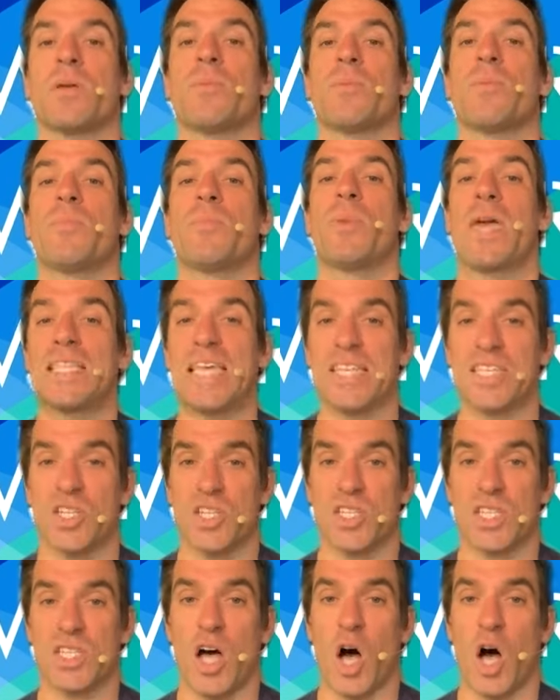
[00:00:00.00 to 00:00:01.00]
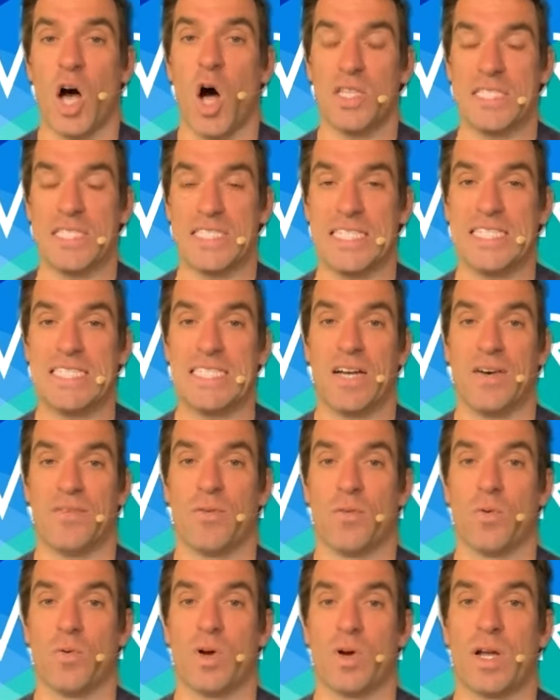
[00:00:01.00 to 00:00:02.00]
Pay attention to all the detail of the
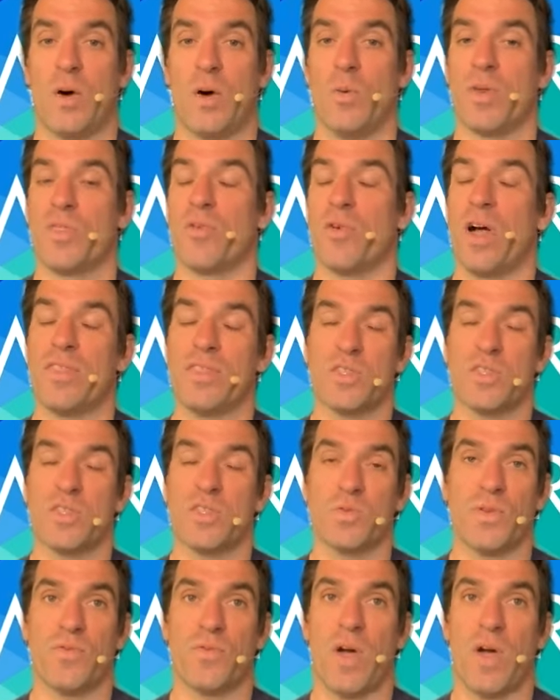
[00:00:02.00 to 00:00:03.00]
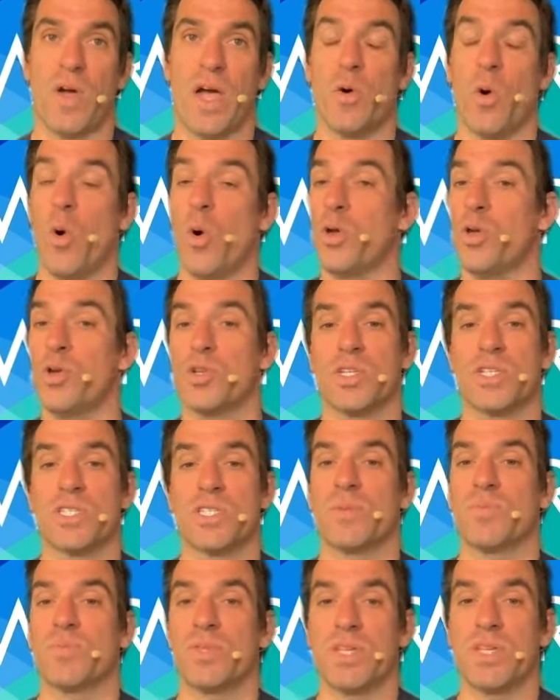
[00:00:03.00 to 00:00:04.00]
workout, whether you're on the Zwift ride or you're just
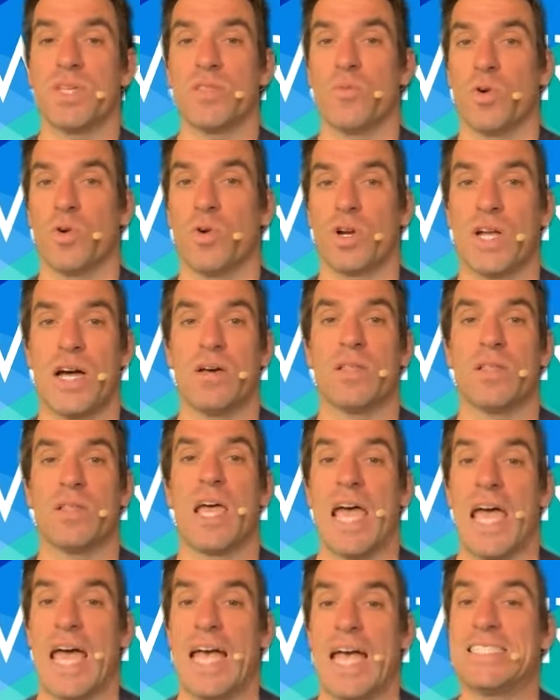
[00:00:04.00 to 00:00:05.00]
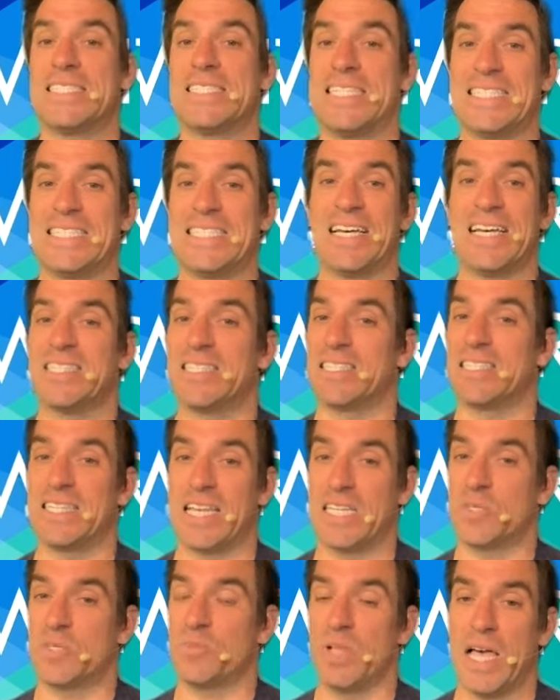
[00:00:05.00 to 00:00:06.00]
completing the workout as detailed in
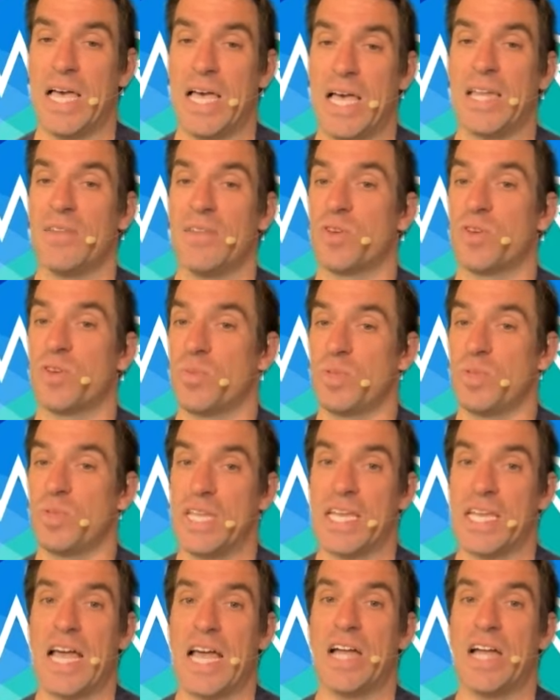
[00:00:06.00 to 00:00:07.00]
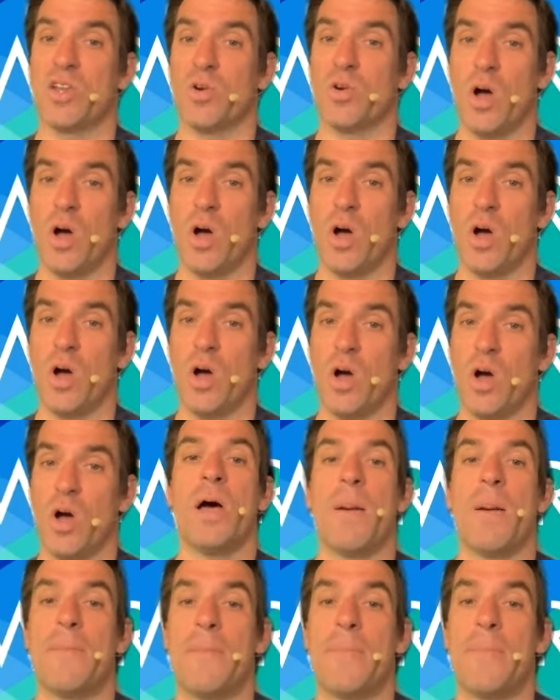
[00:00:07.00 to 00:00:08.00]
today's plan. If you're completing it on your own,
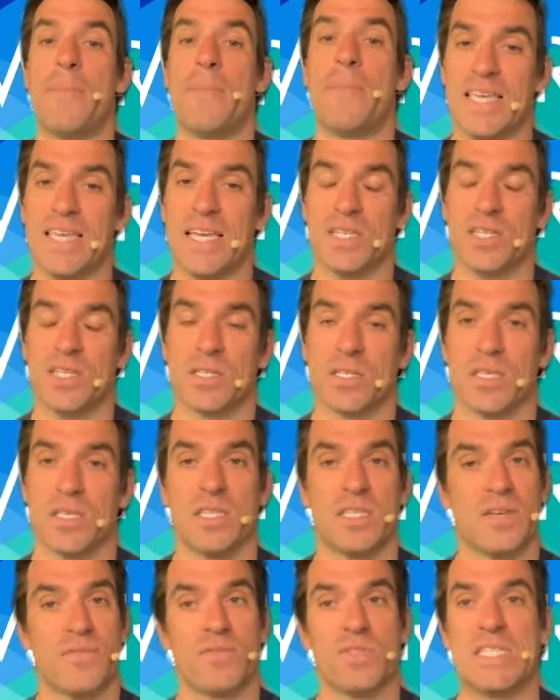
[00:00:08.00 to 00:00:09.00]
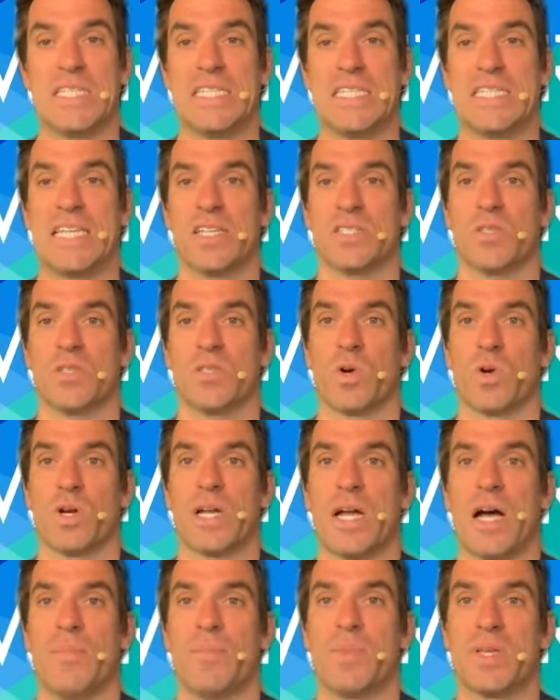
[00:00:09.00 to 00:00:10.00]
pay attention to the different details of the
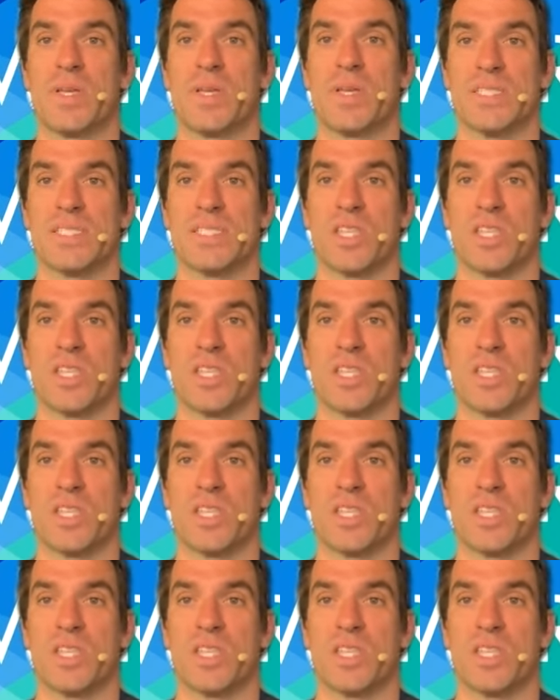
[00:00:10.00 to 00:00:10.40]
workout, because